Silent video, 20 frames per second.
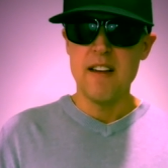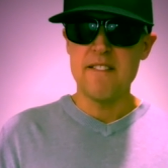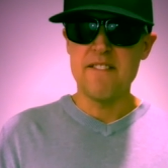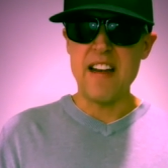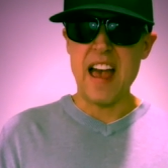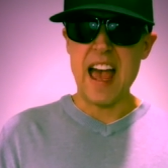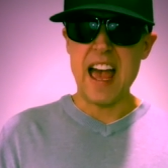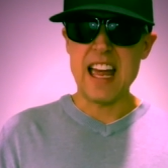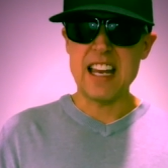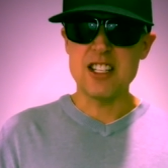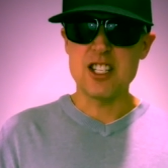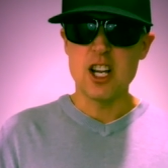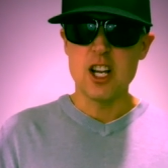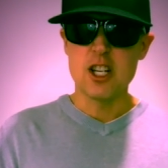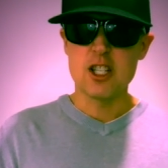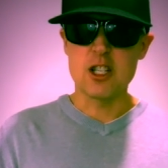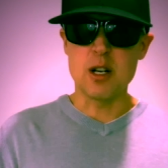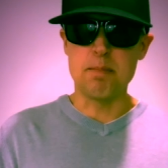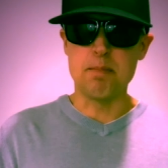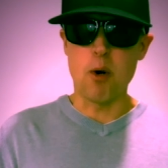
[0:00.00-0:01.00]
fans,
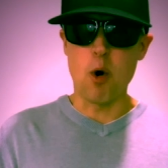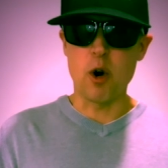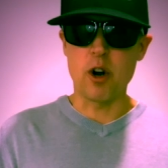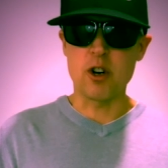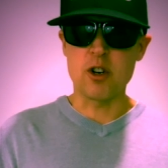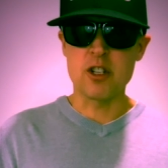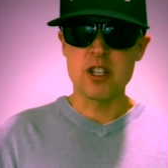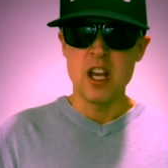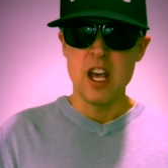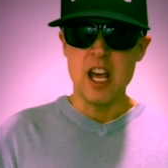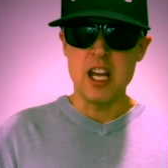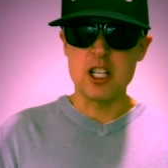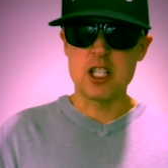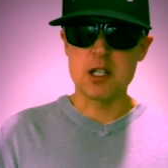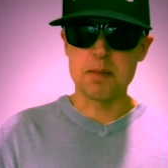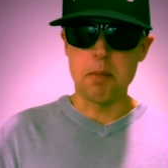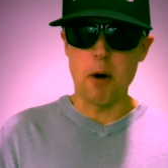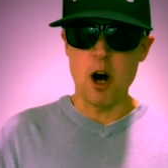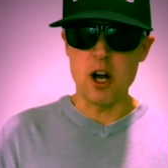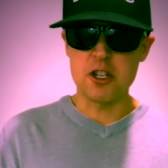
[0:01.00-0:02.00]
supporters, and
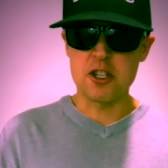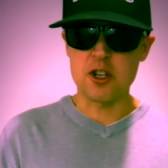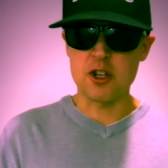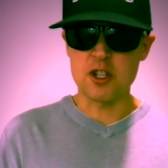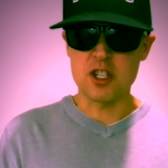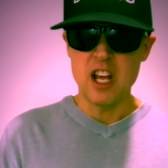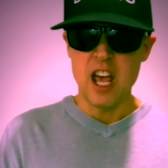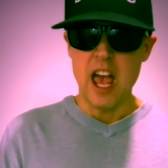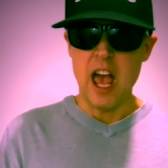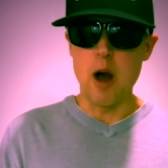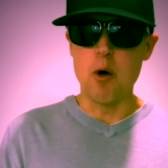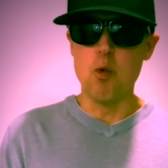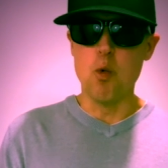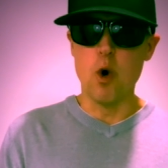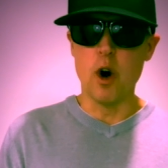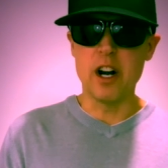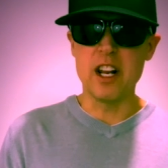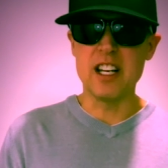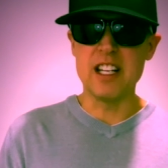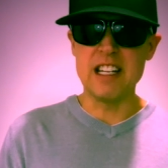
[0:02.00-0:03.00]
sponsors. And
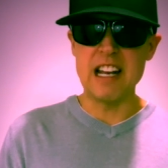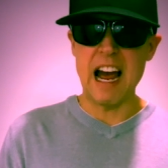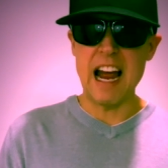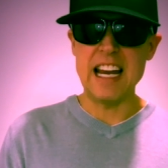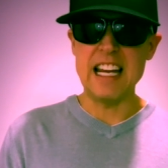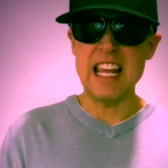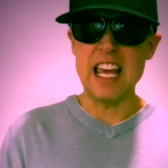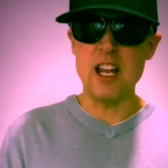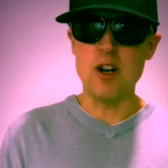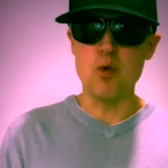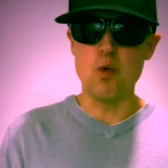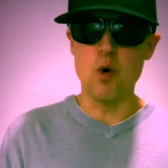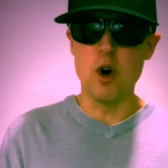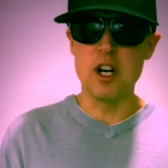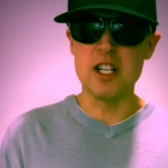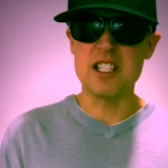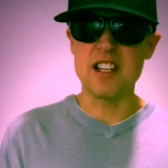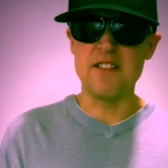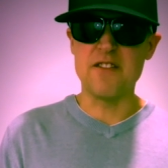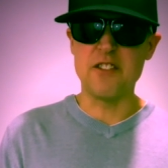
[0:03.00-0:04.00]
what a night it
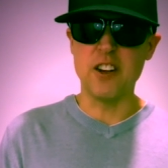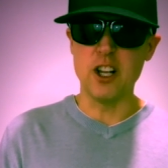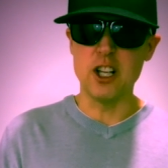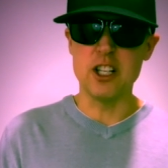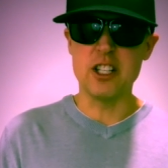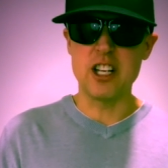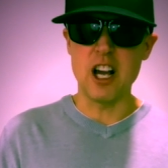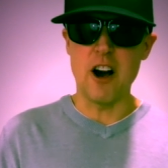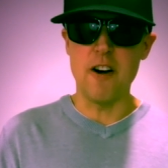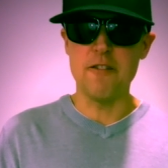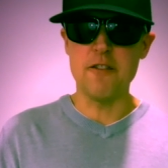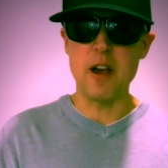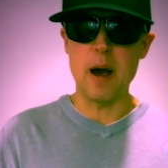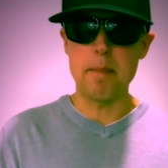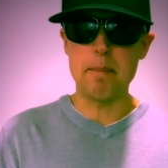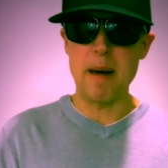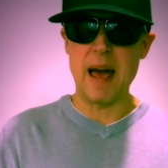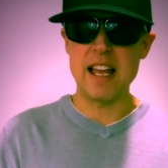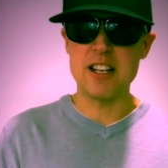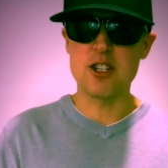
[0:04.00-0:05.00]
was in Philadelphia,
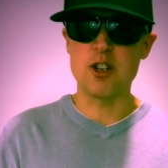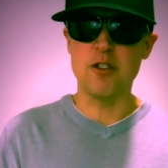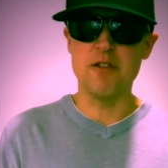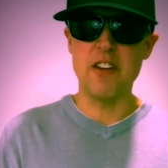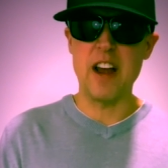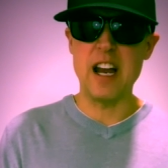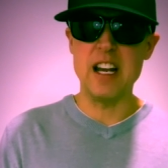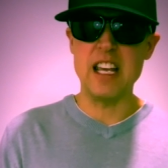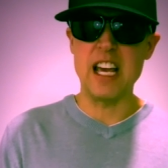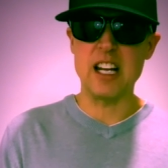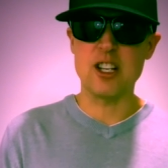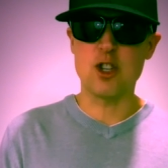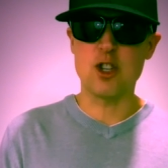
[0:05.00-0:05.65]
Pennsylvania,